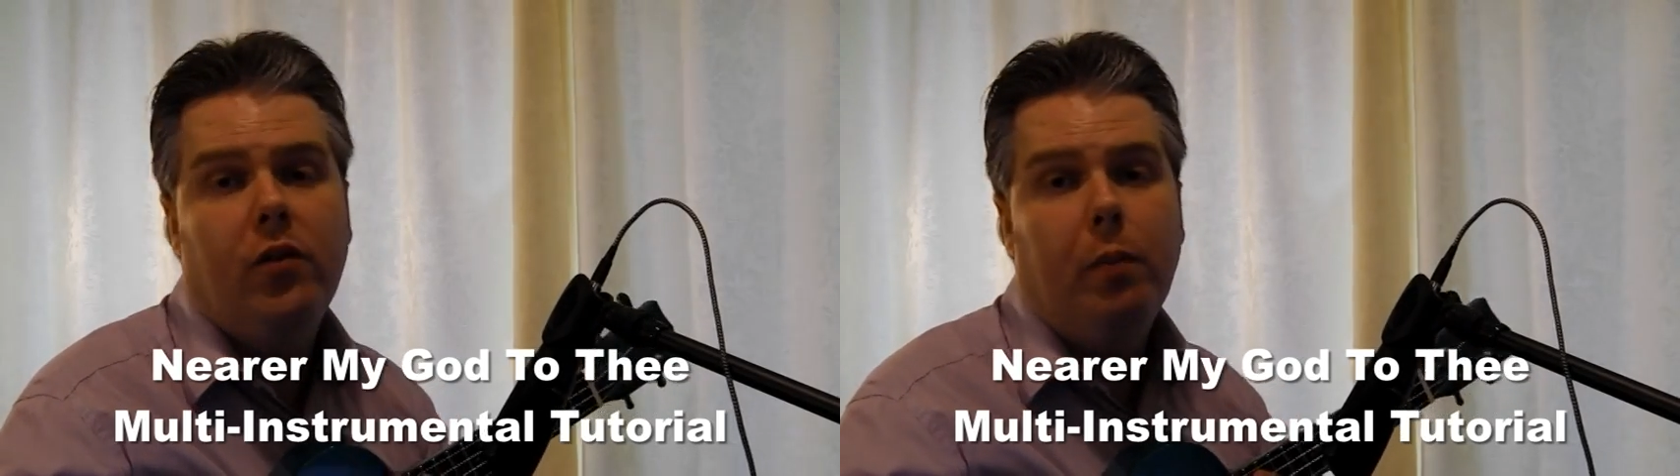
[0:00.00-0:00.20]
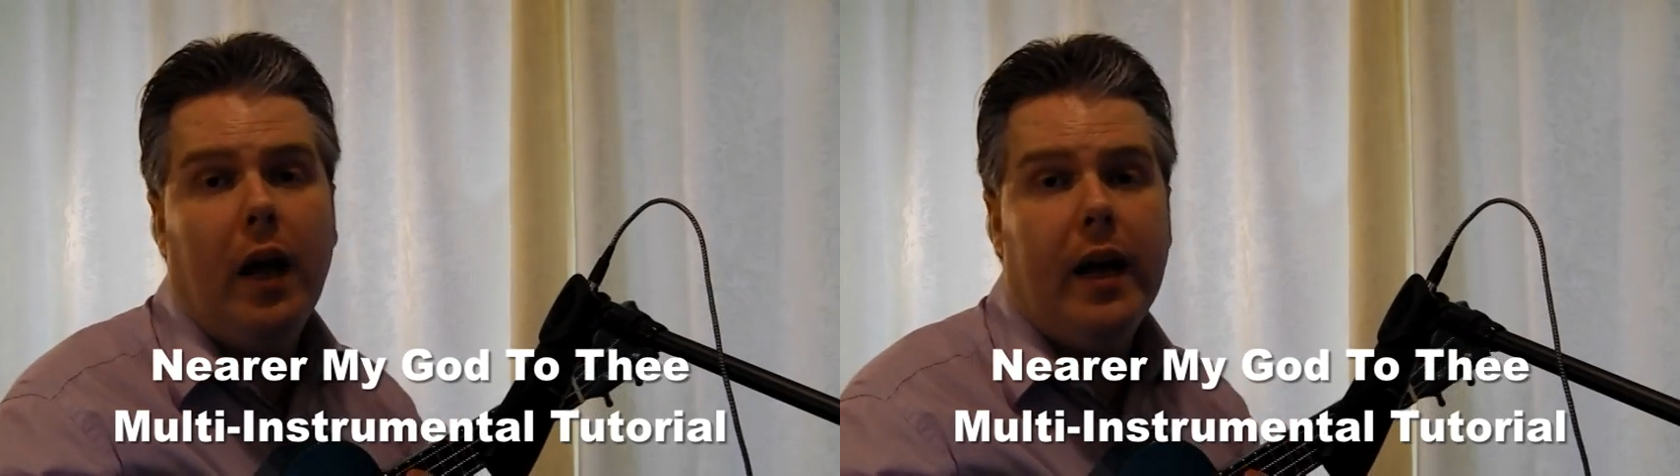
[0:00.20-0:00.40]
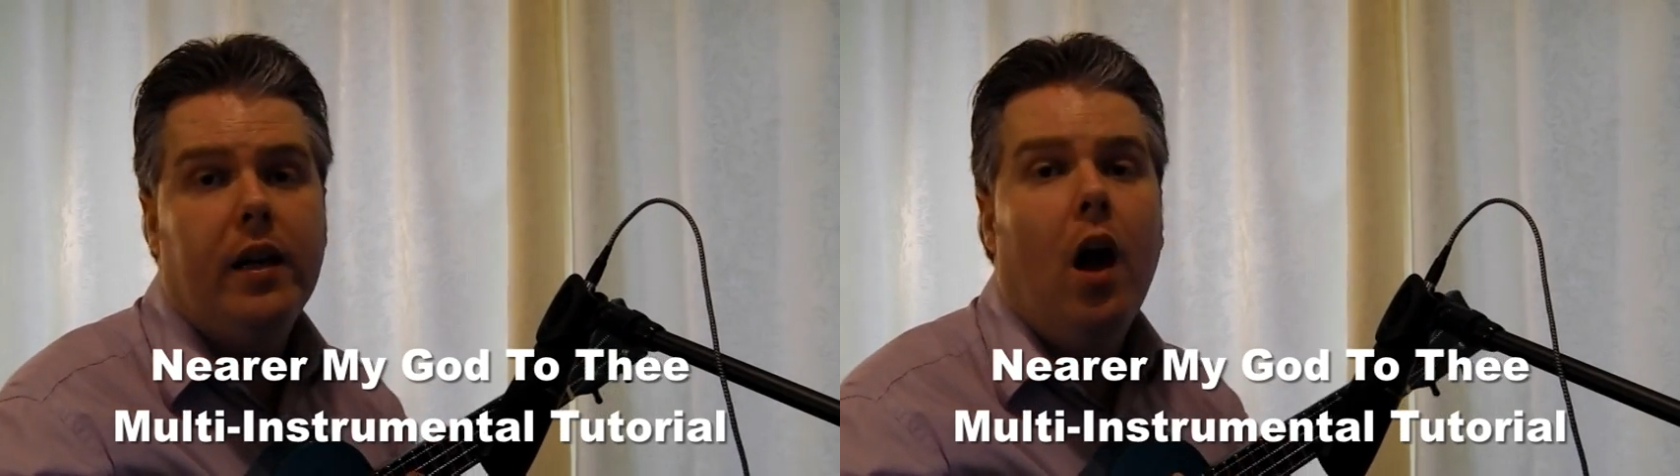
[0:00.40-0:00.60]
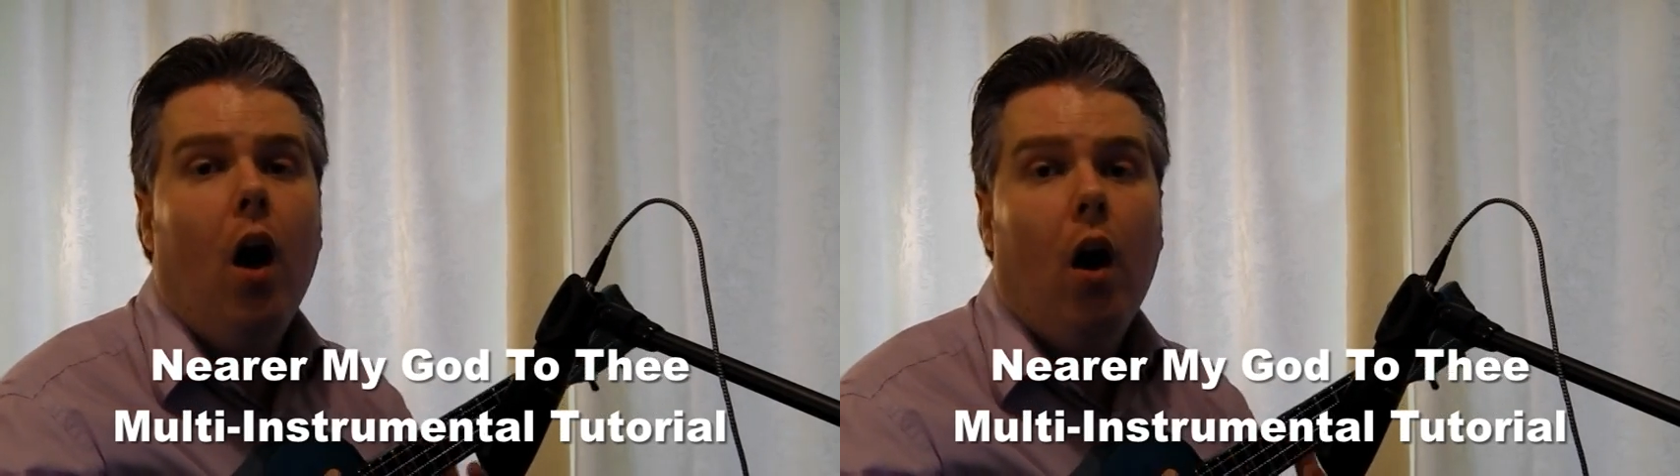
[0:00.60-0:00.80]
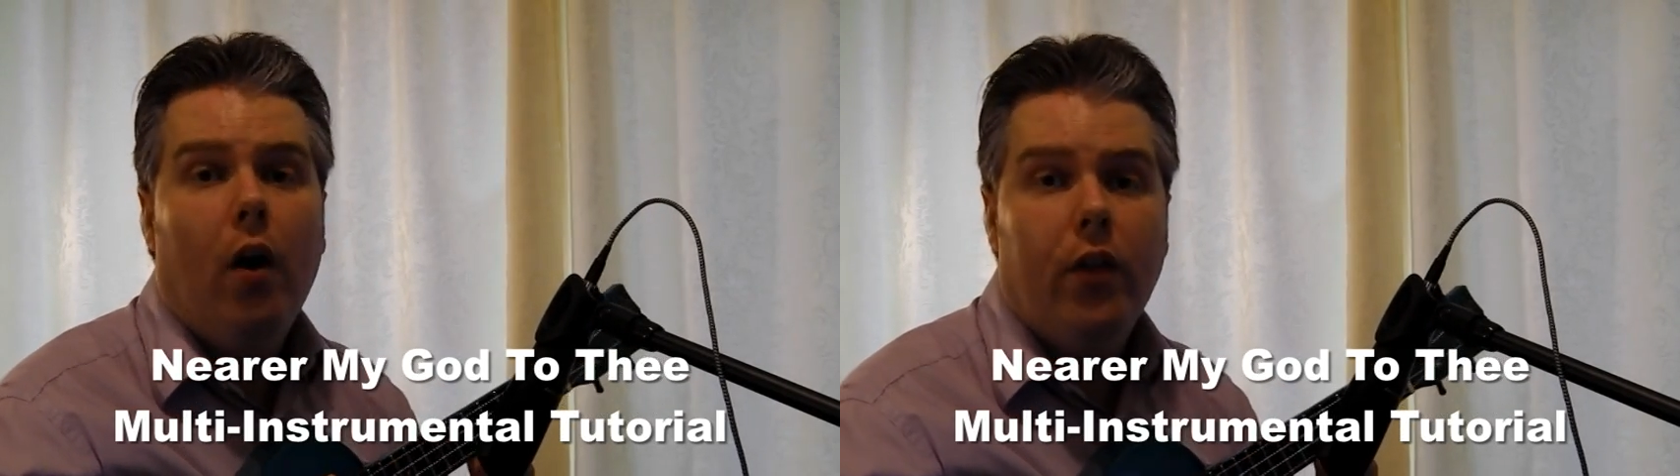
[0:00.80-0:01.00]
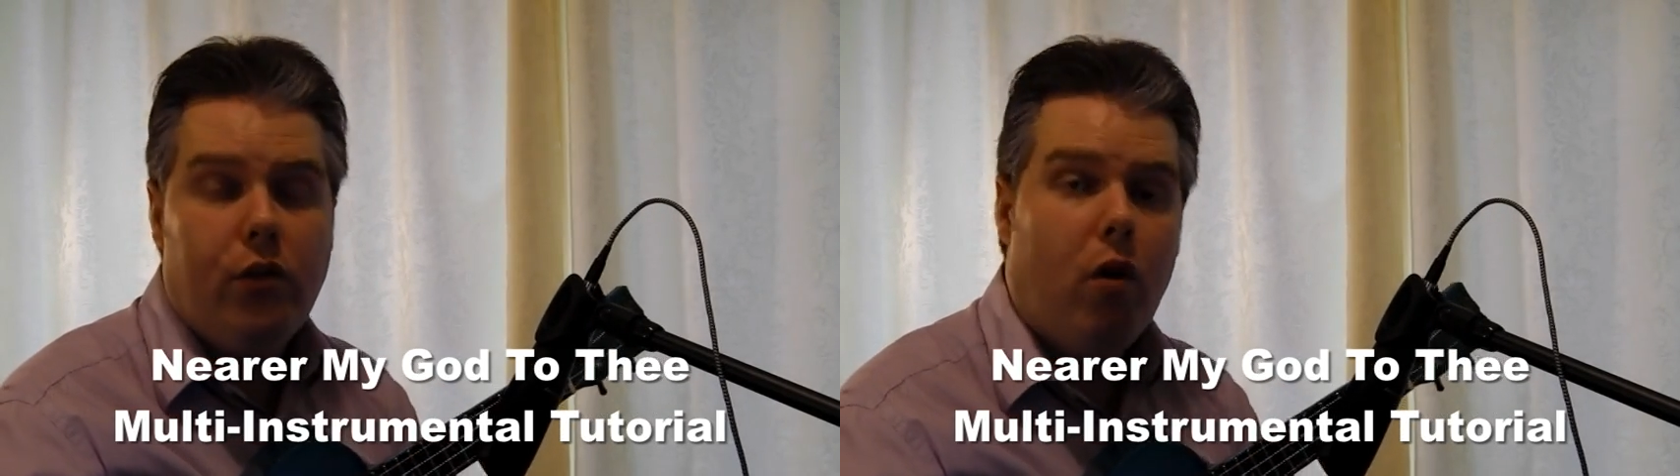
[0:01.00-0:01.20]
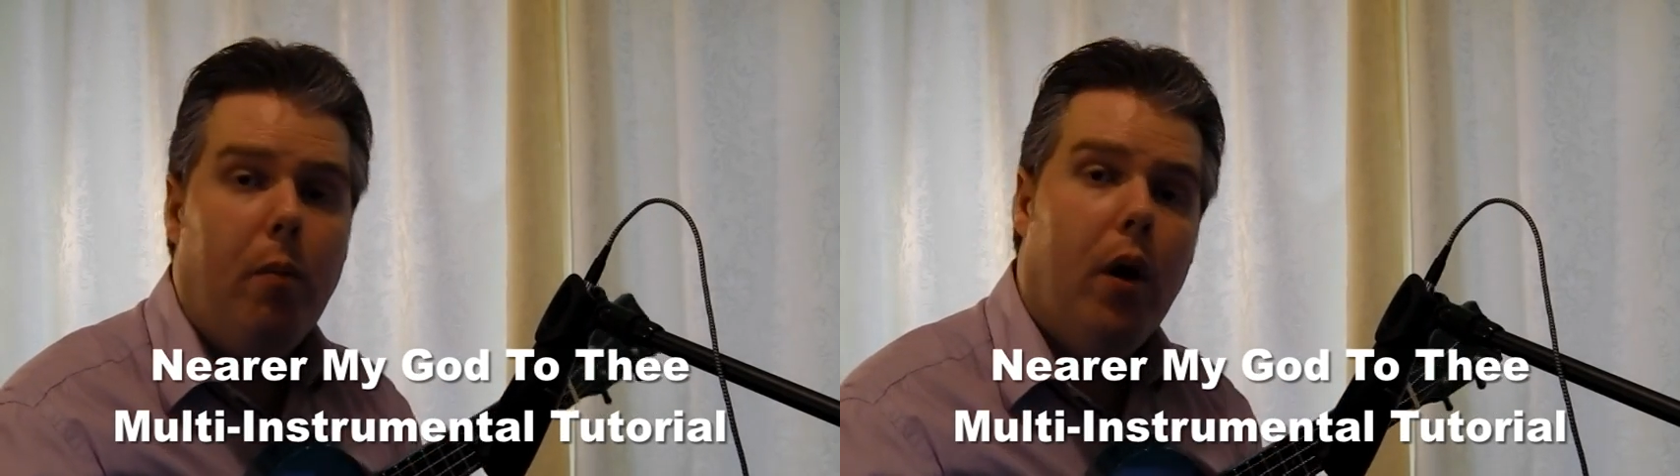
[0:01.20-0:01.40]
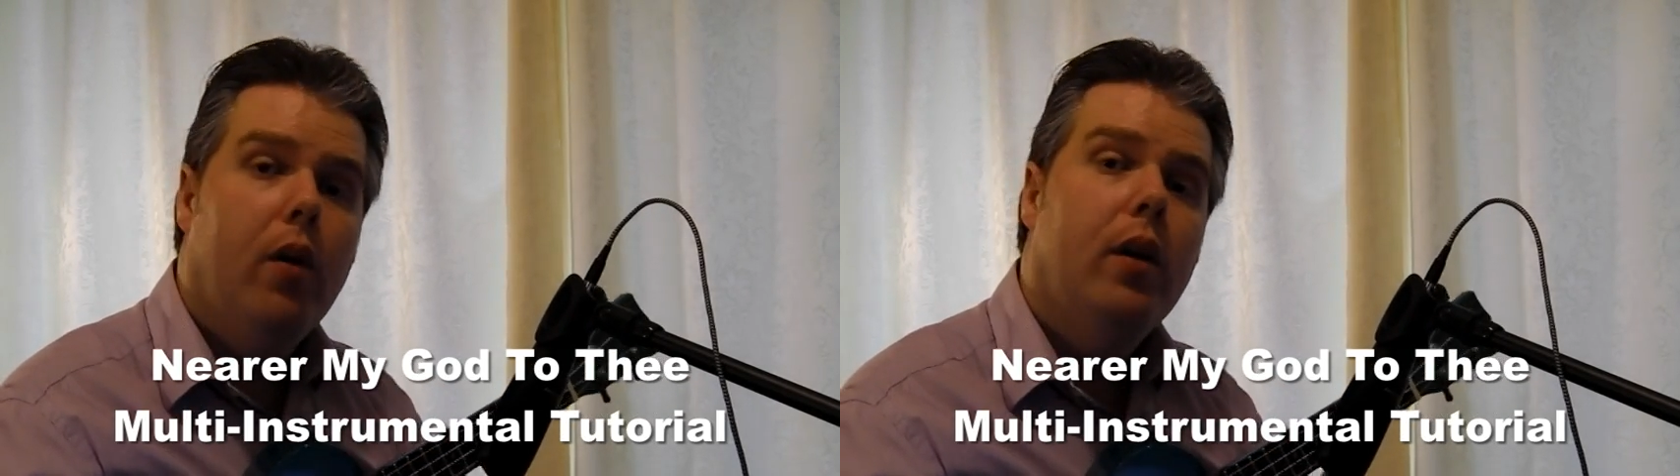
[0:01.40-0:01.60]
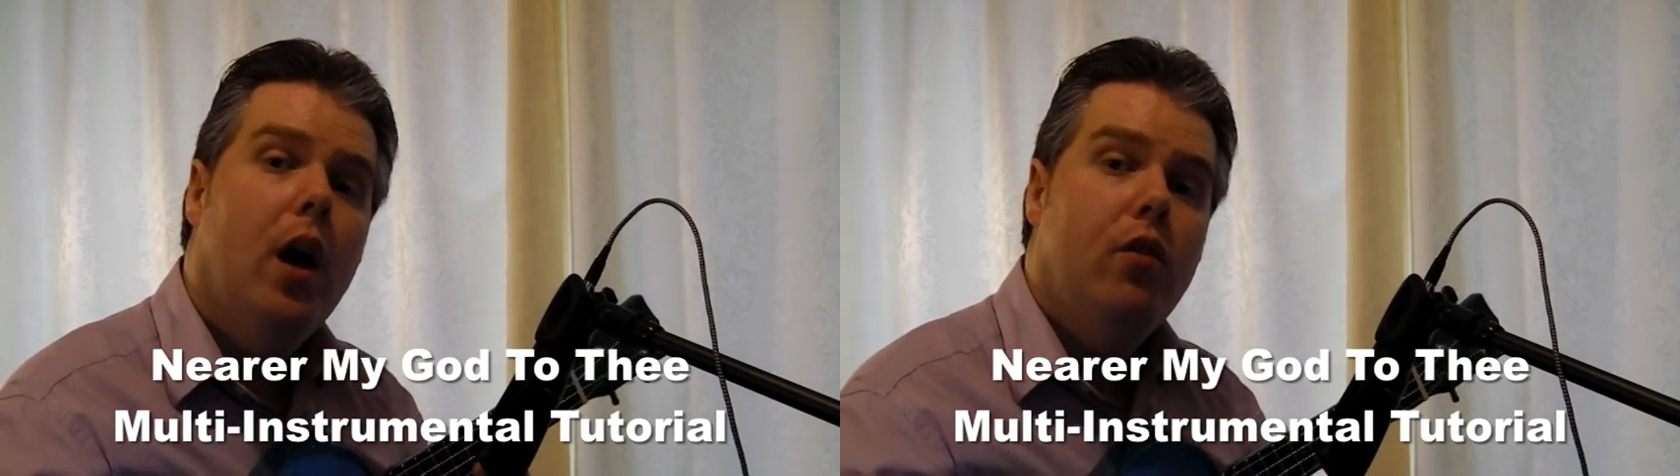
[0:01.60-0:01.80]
play it on the trombone,